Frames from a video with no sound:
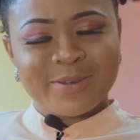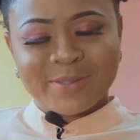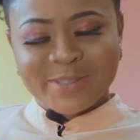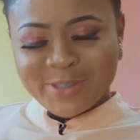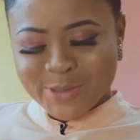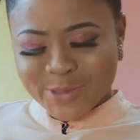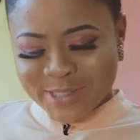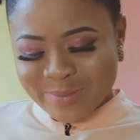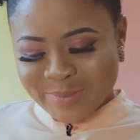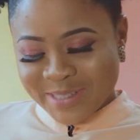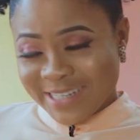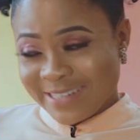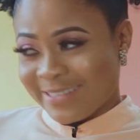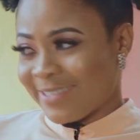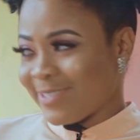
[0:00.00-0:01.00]
the social
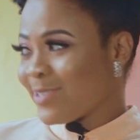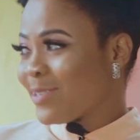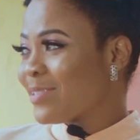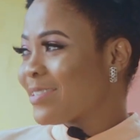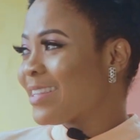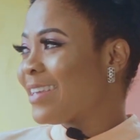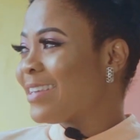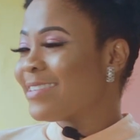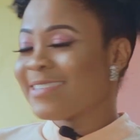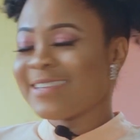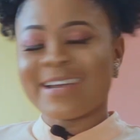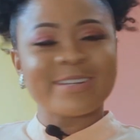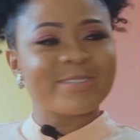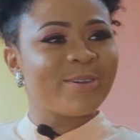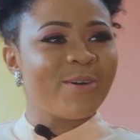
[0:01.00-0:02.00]
media is not easy
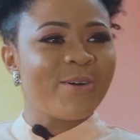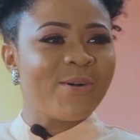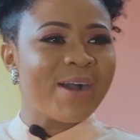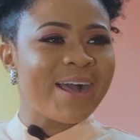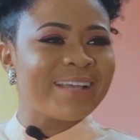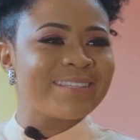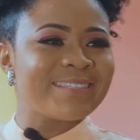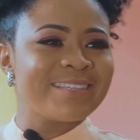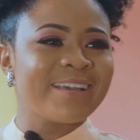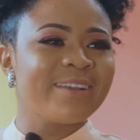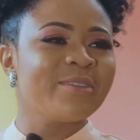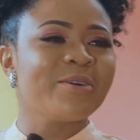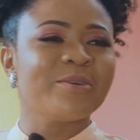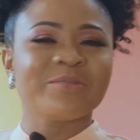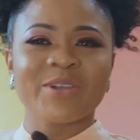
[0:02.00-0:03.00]
at all. I see a
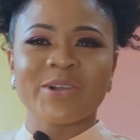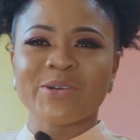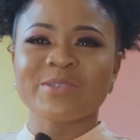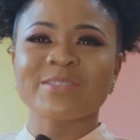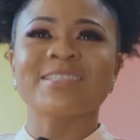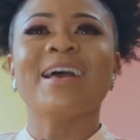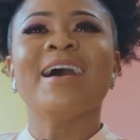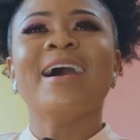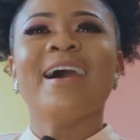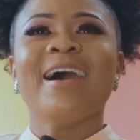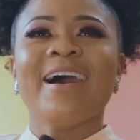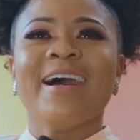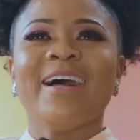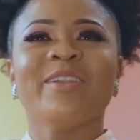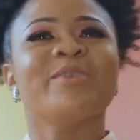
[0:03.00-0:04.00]
lot of girls,
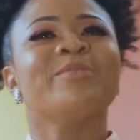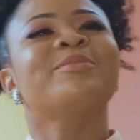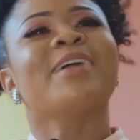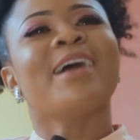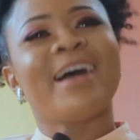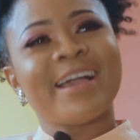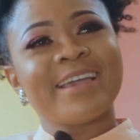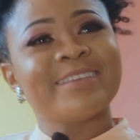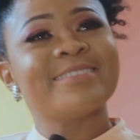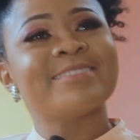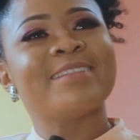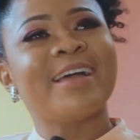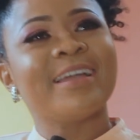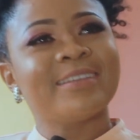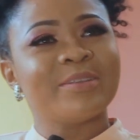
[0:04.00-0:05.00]
a lot of guys,
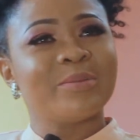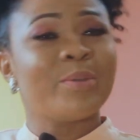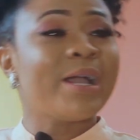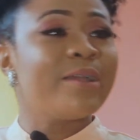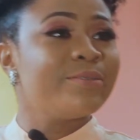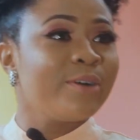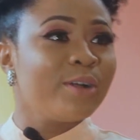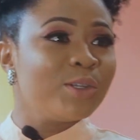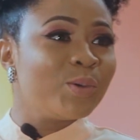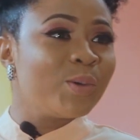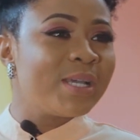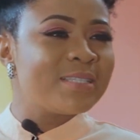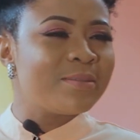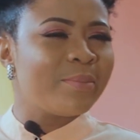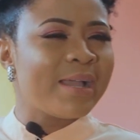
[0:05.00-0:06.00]
like they buy
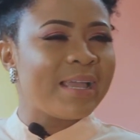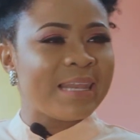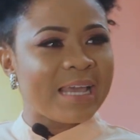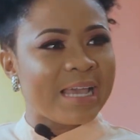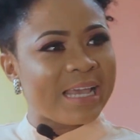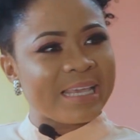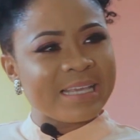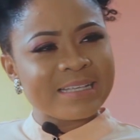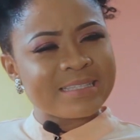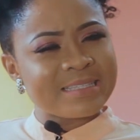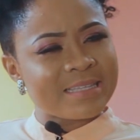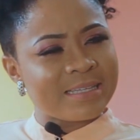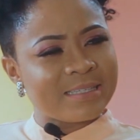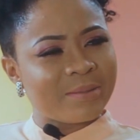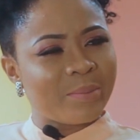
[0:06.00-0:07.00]
followers, they buy
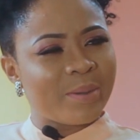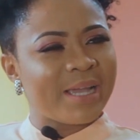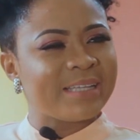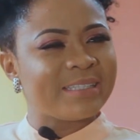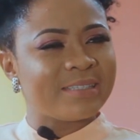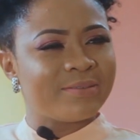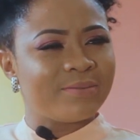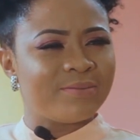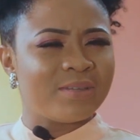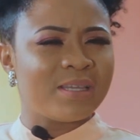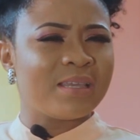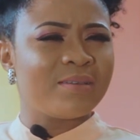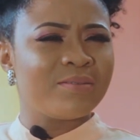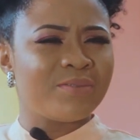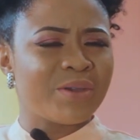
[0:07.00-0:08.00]
likes, and they buy the
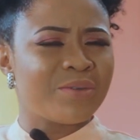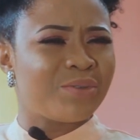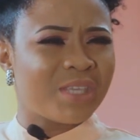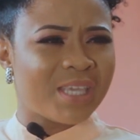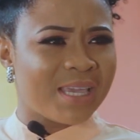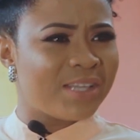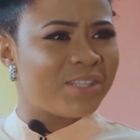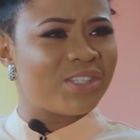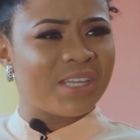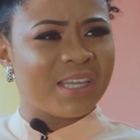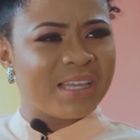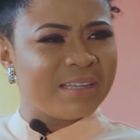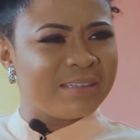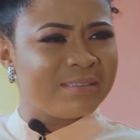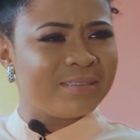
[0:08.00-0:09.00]

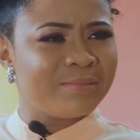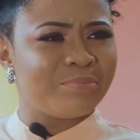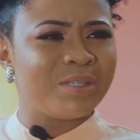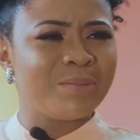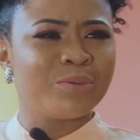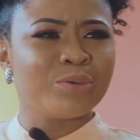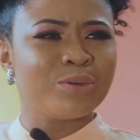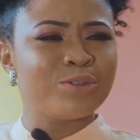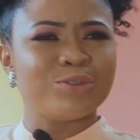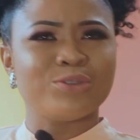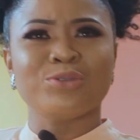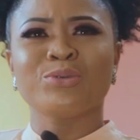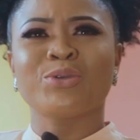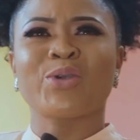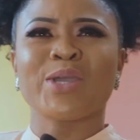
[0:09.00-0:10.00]
verification. People want to
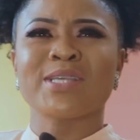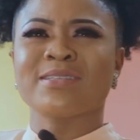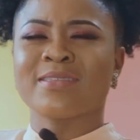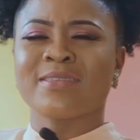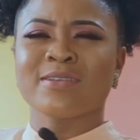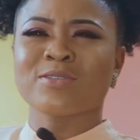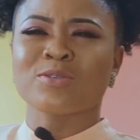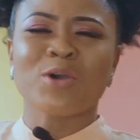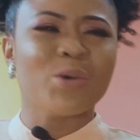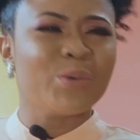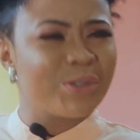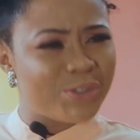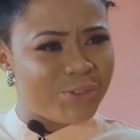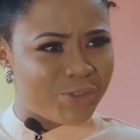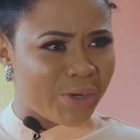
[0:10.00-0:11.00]
do crazy things to
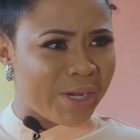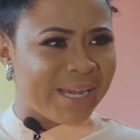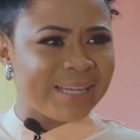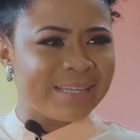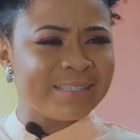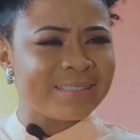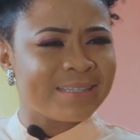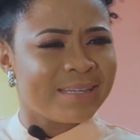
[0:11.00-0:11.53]
always trend.